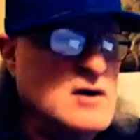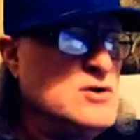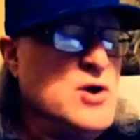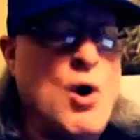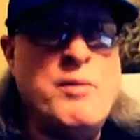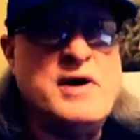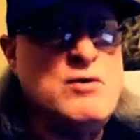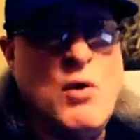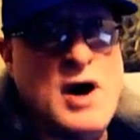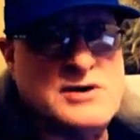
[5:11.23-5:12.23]

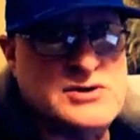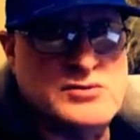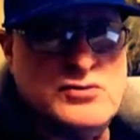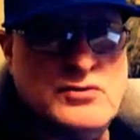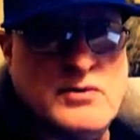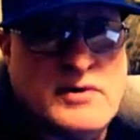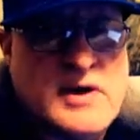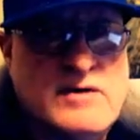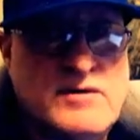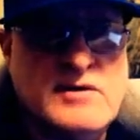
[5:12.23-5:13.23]
nobody wants to
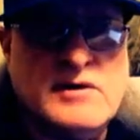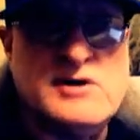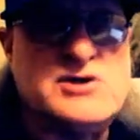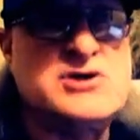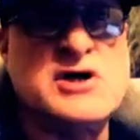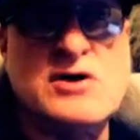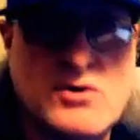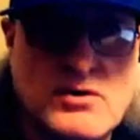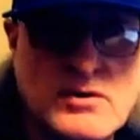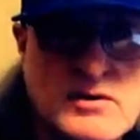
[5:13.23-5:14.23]
even
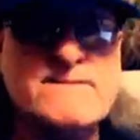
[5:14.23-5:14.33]
consider.